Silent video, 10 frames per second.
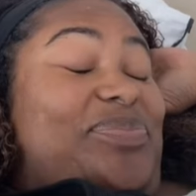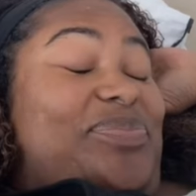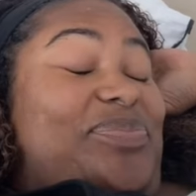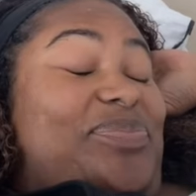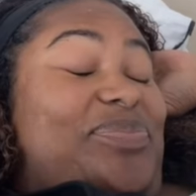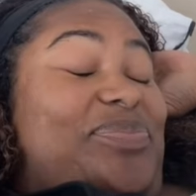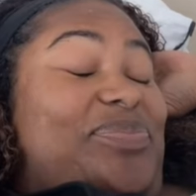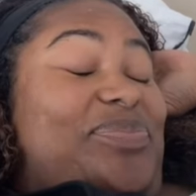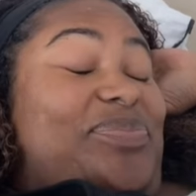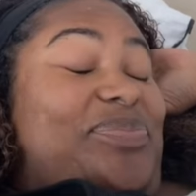
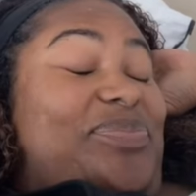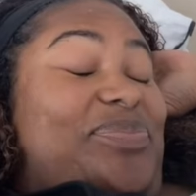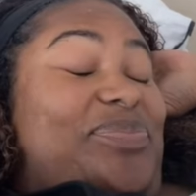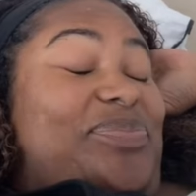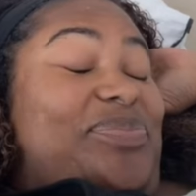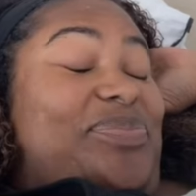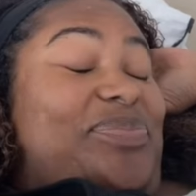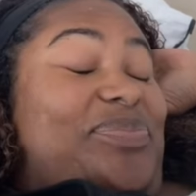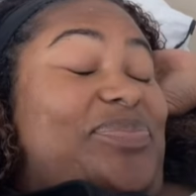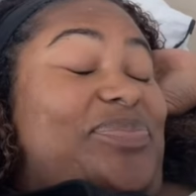
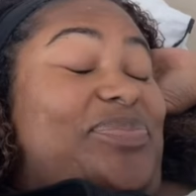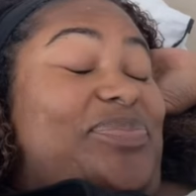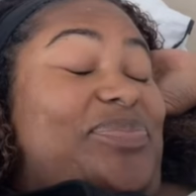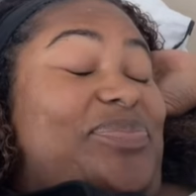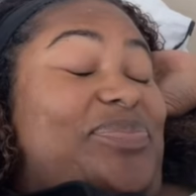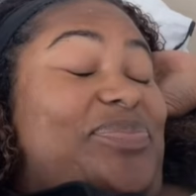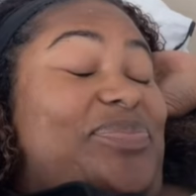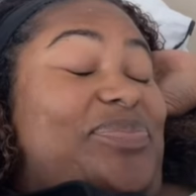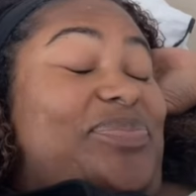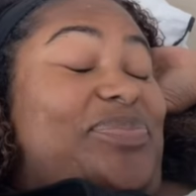
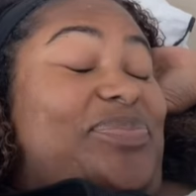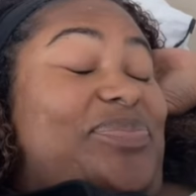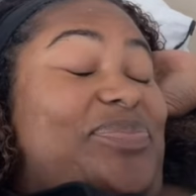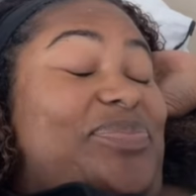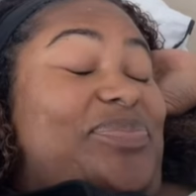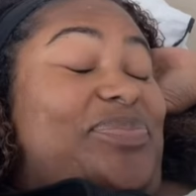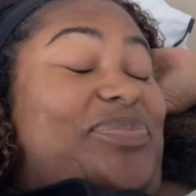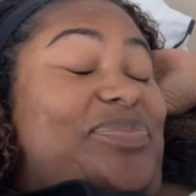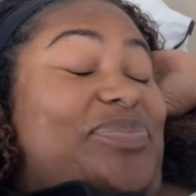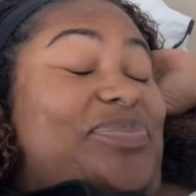
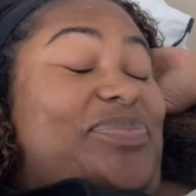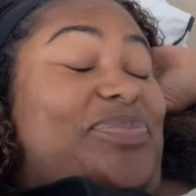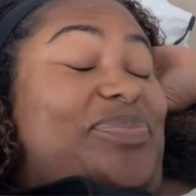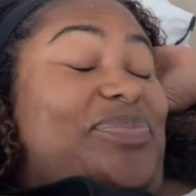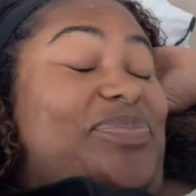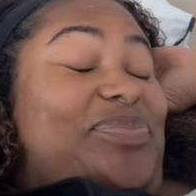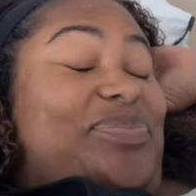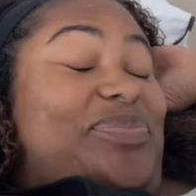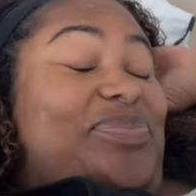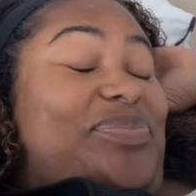
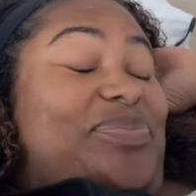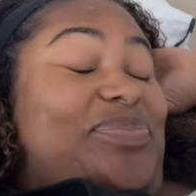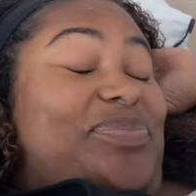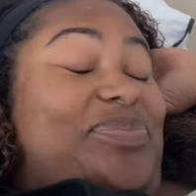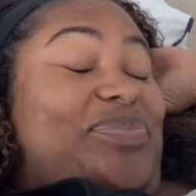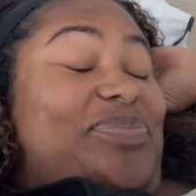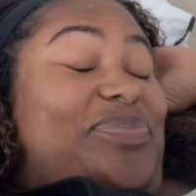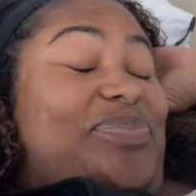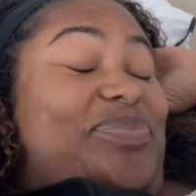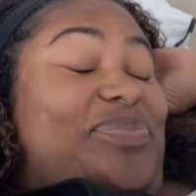
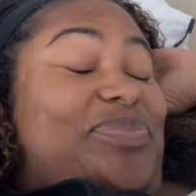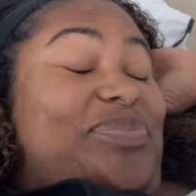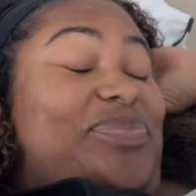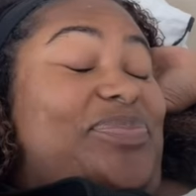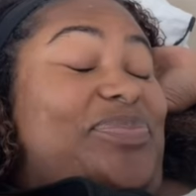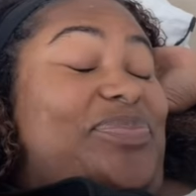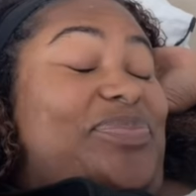No words are spoken by the person on screen.